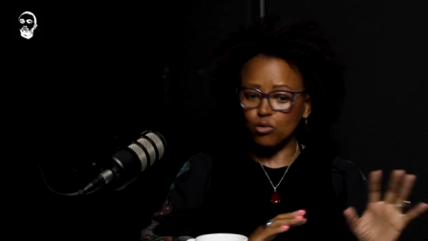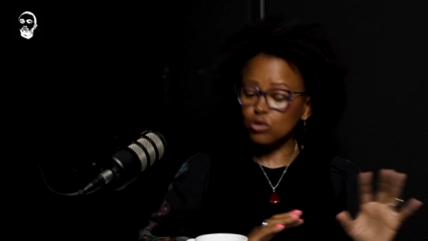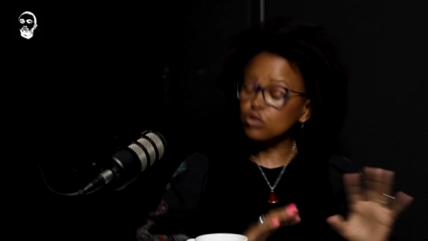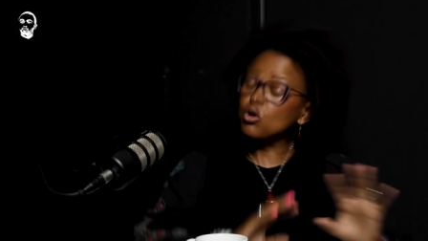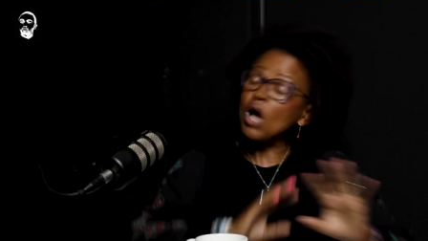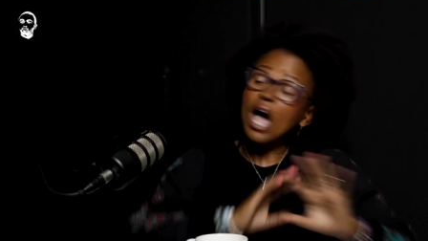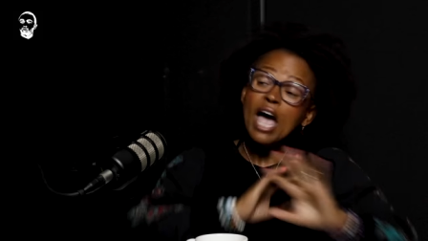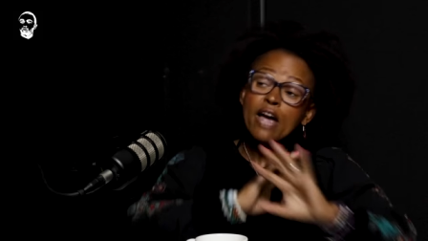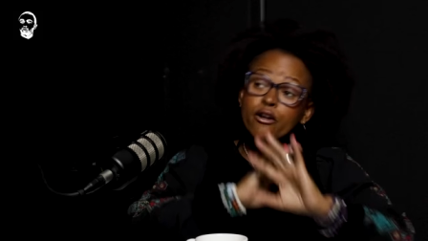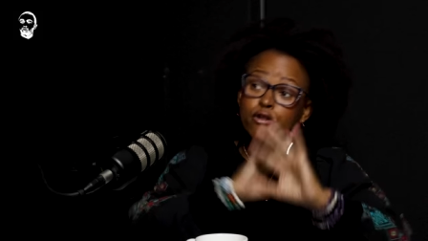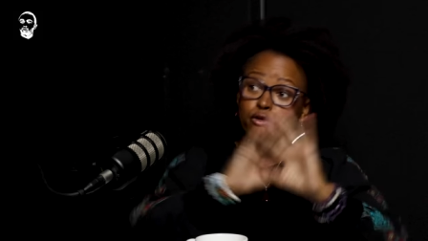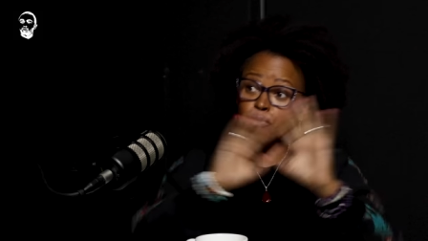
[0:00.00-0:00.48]
So
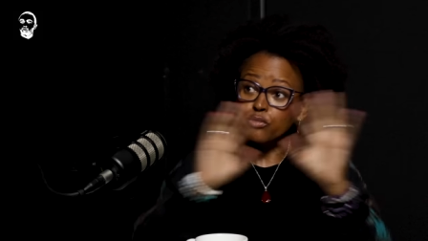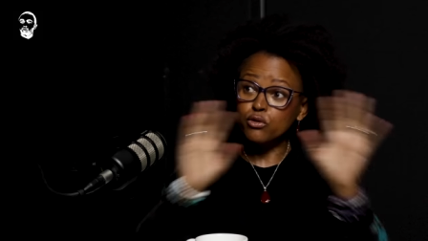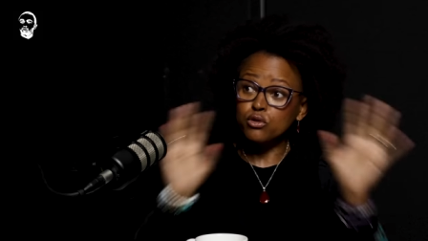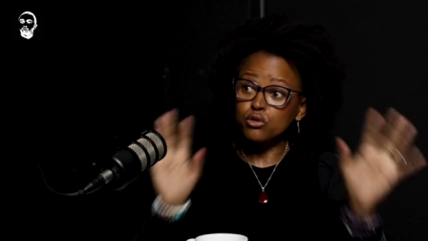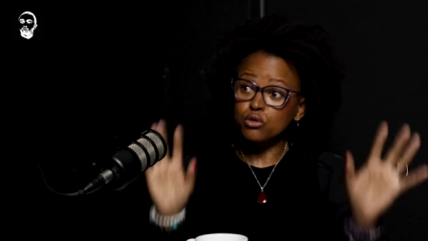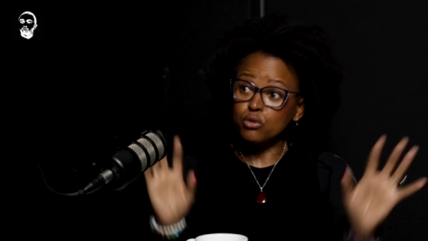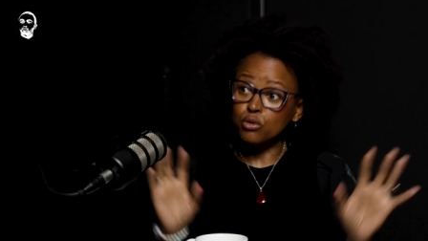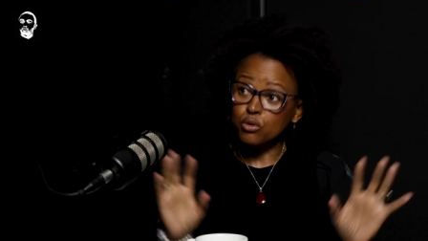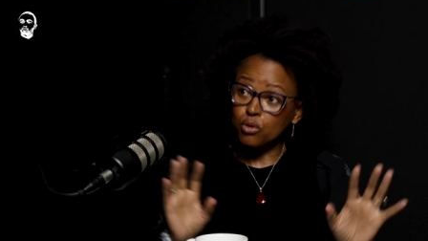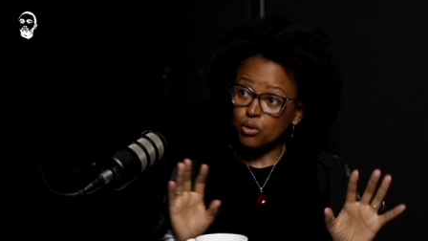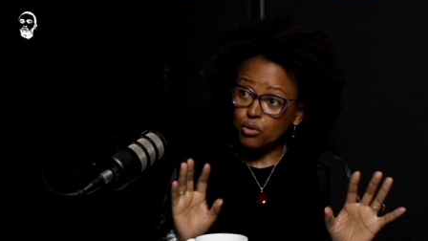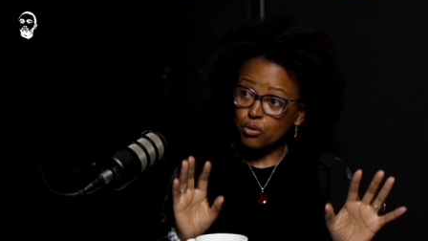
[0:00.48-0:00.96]
I refused
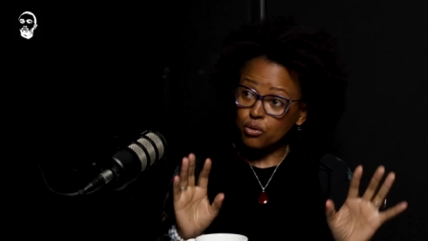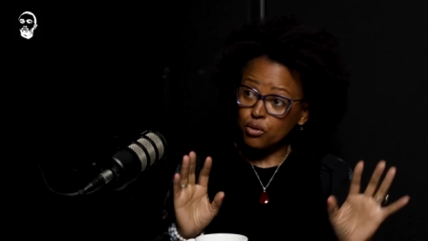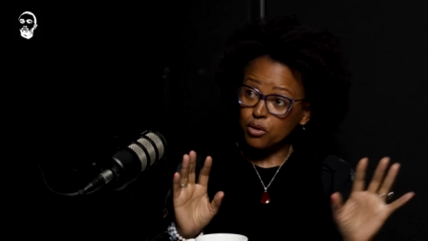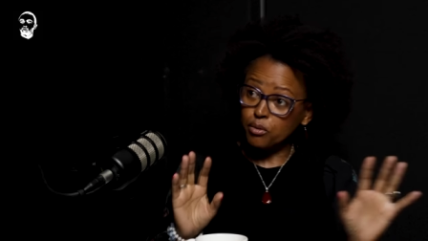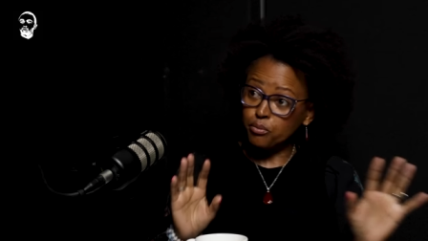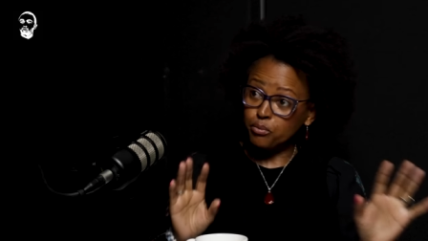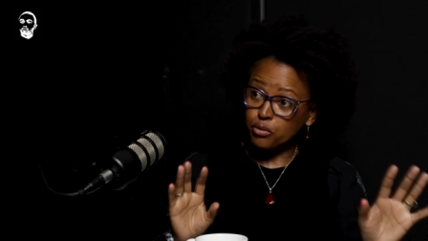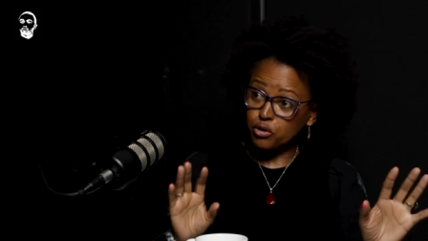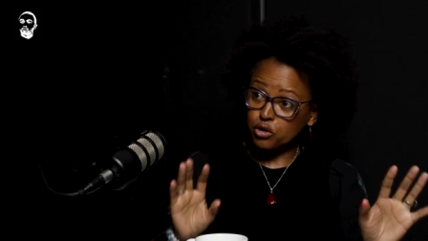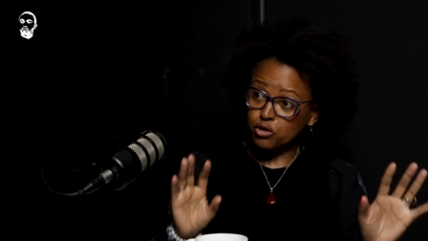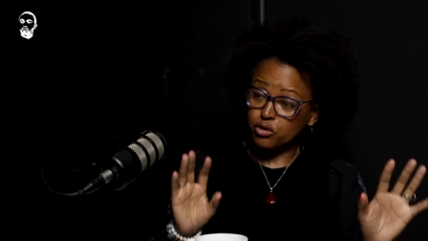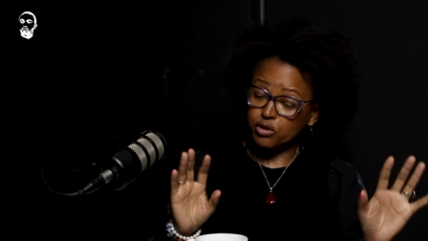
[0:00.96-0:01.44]
to go to a
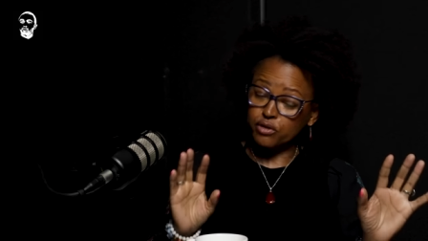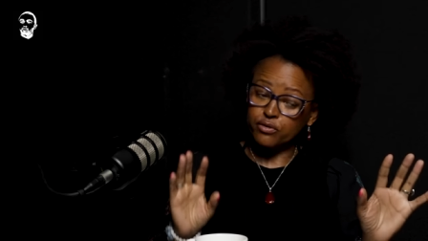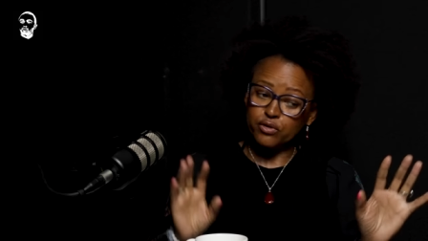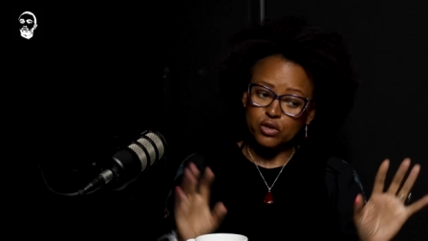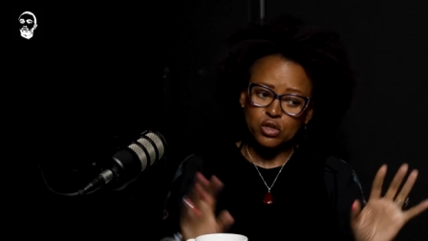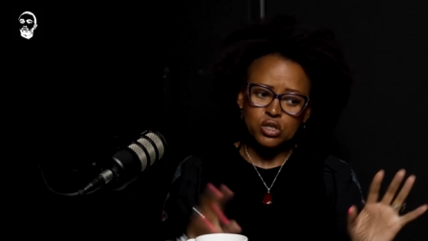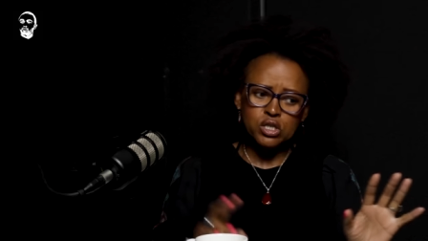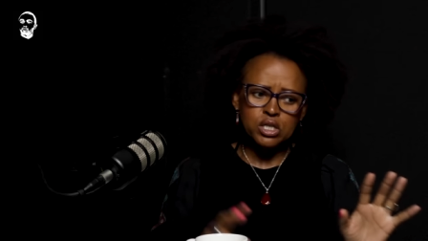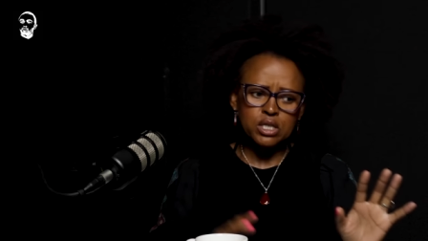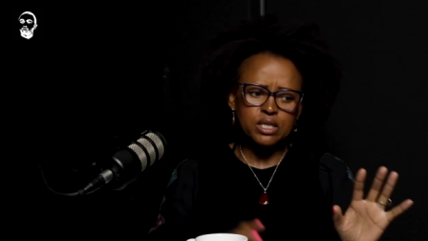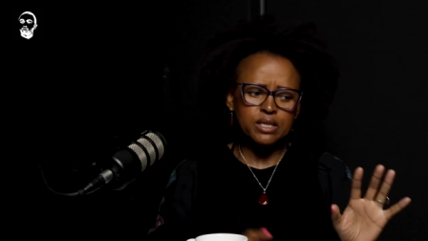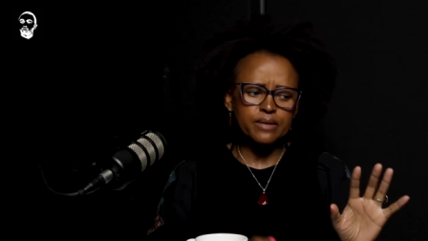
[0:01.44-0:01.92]
Bush
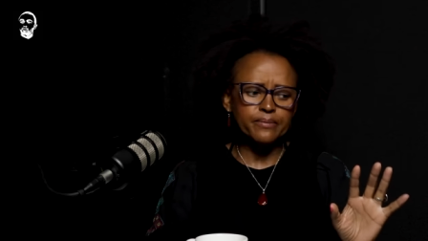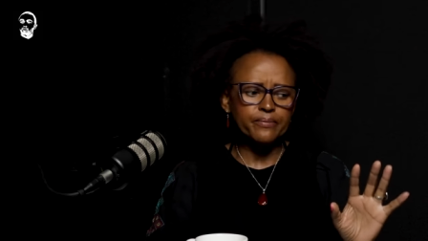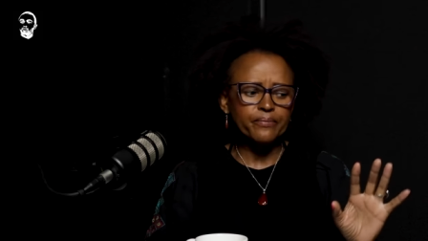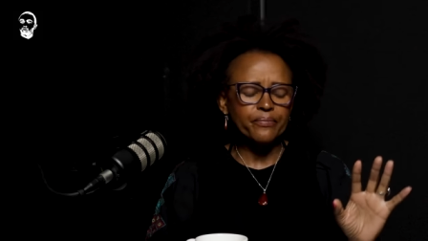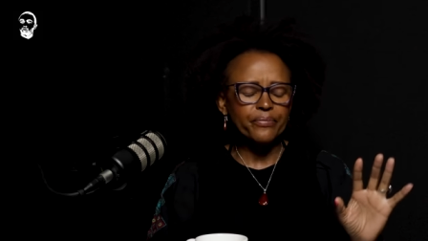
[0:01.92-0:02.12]
university.